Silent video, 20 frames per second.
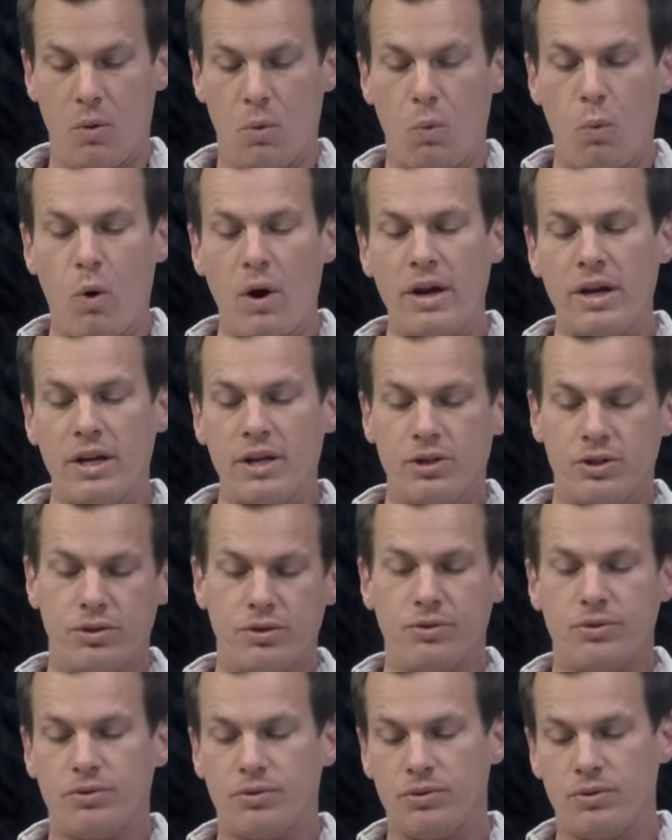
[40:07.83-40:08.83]
what
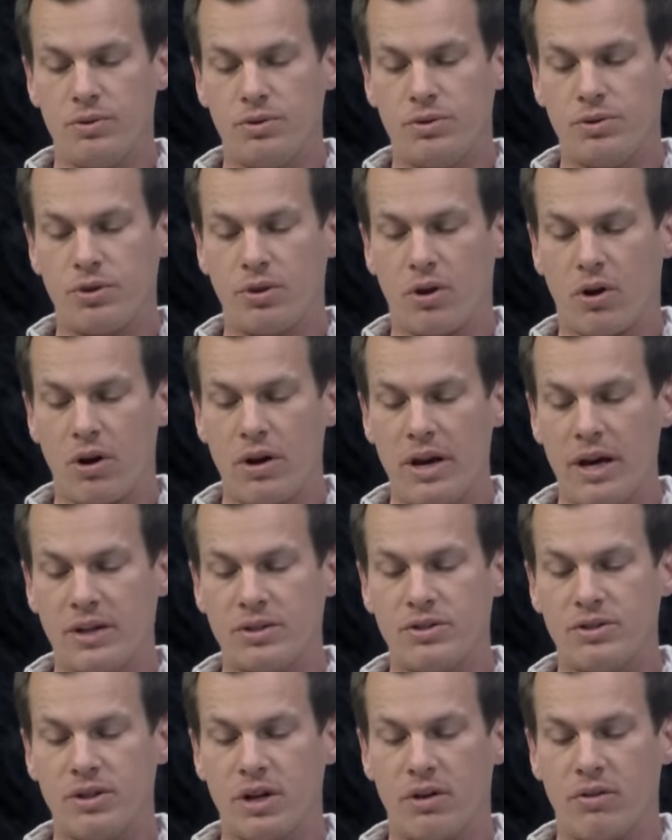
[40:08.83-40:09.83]
issues should our
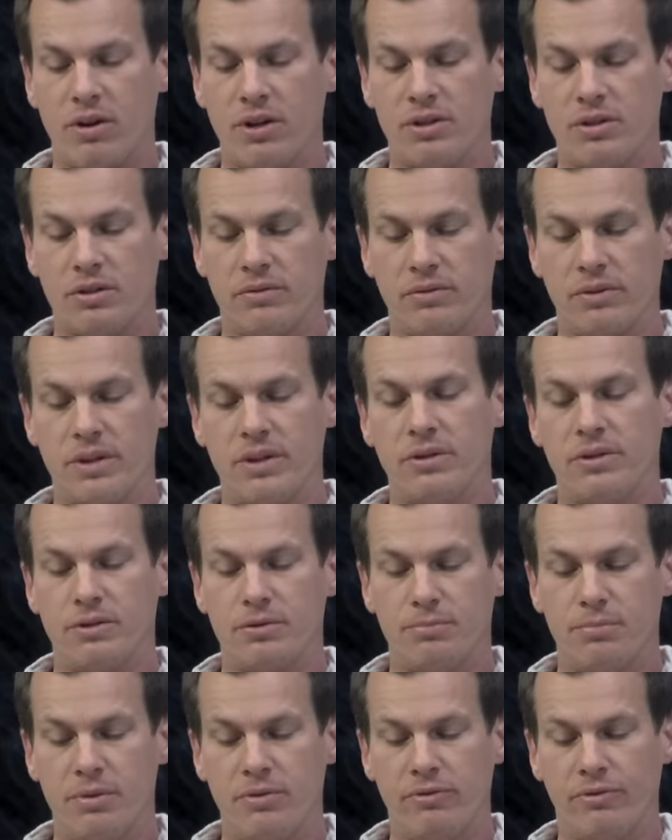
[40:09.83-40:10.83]
next generation of leaders
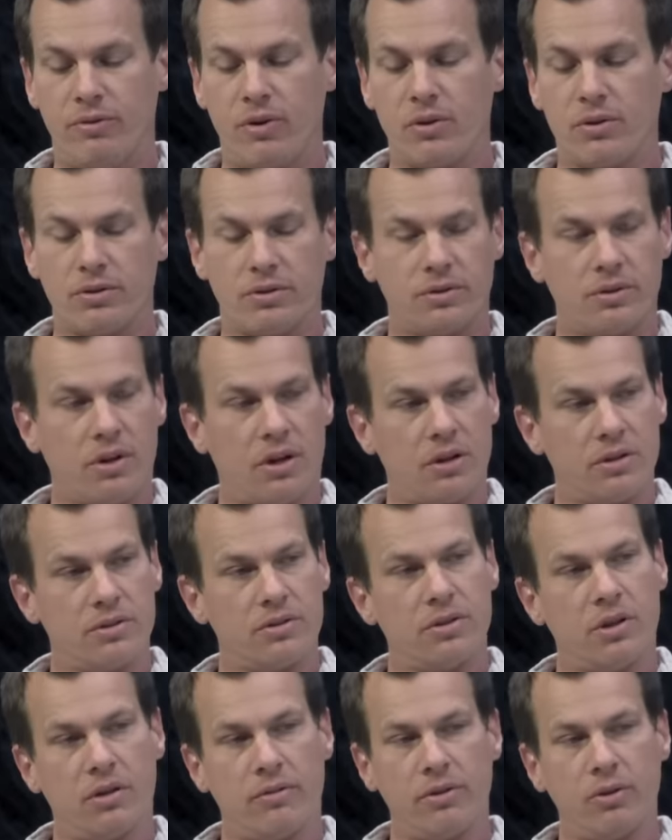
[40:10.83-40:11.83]
be focused on
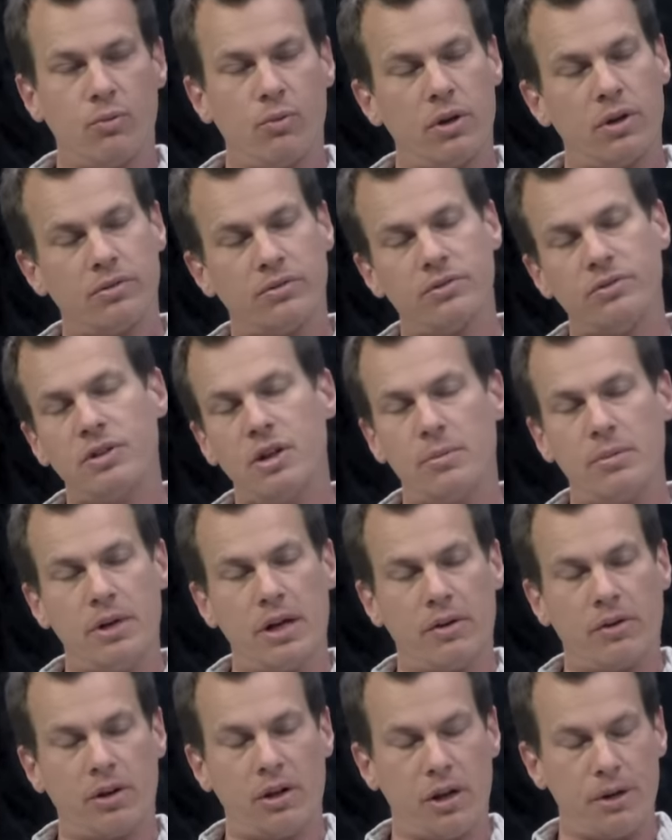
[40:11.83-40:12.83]
solving? What else is coming
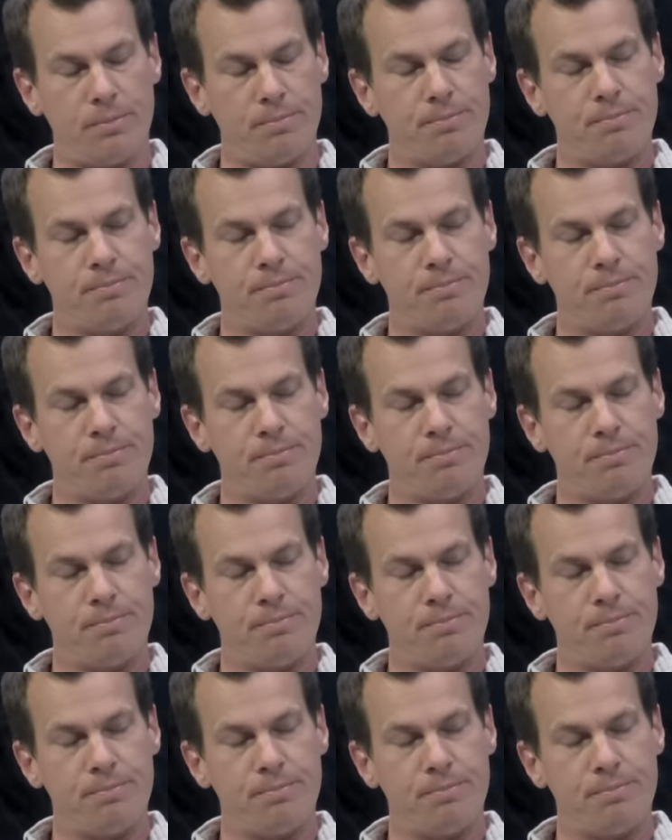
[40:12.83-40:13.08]
down the line?